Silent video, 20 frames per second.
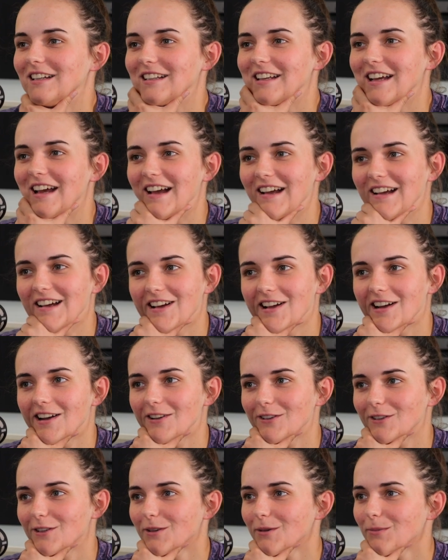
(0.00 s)
Yeah, I
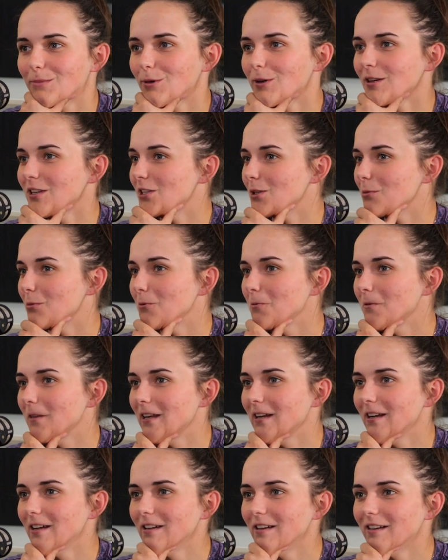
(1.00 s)
looked pretty small
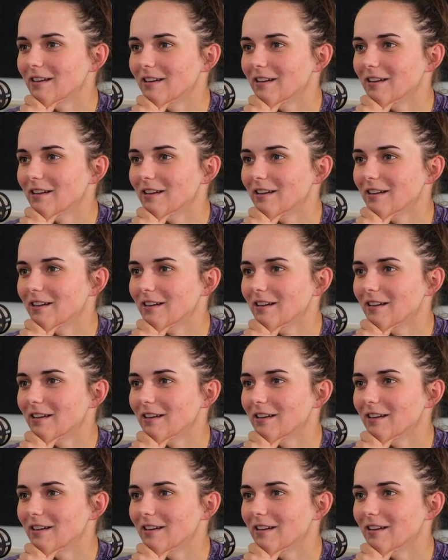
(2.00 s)
then.